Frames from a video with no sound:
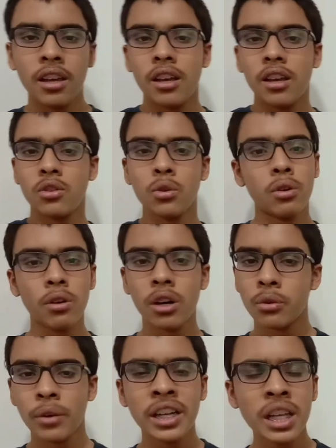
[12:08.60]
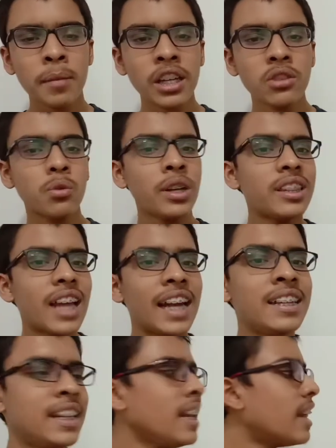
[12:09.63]
So 20 minus 1,
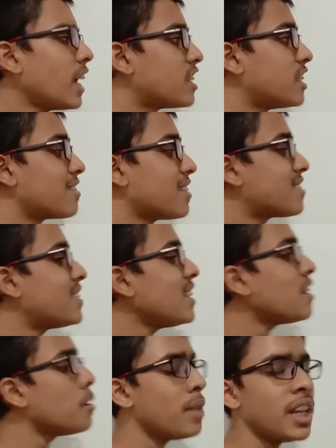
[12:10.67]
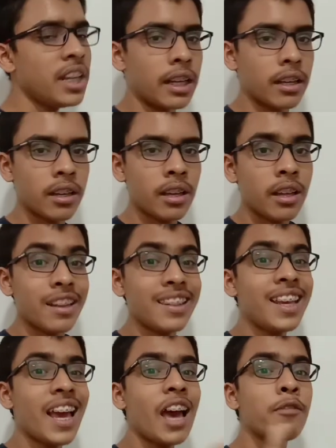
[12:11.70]
19 lakh shares are still remaining.
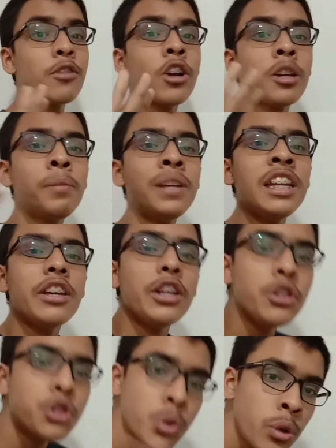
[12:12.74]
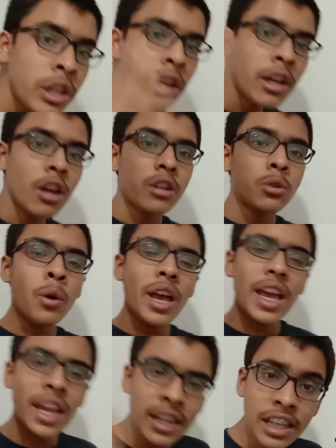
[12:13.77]
They have not been issued to
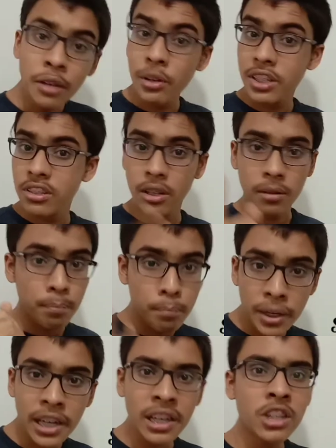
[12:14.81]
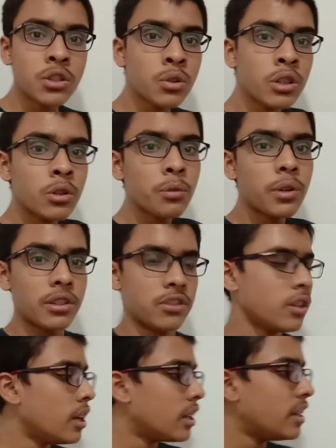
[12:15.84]
any investor. Pay attention to the words.
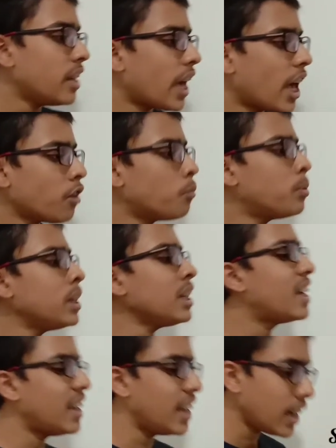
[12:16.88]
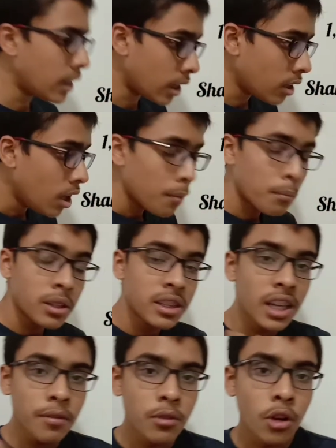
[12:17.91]
They have been created, but they
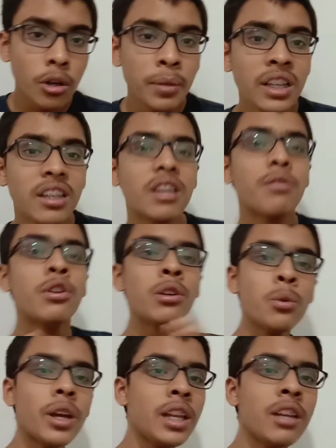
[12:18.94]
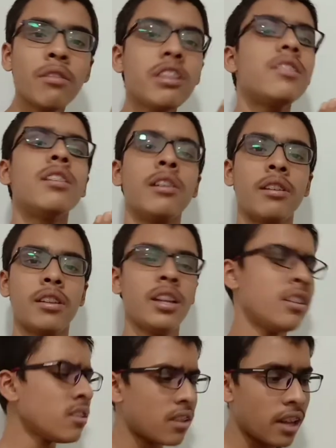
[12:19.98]
have not been given to any investor. They are
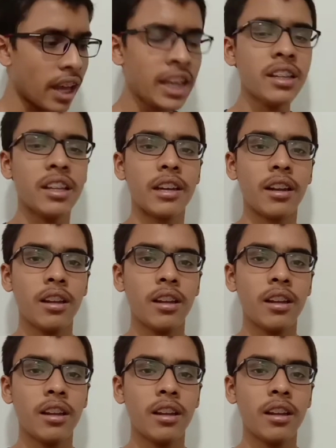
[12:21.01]
just lying there.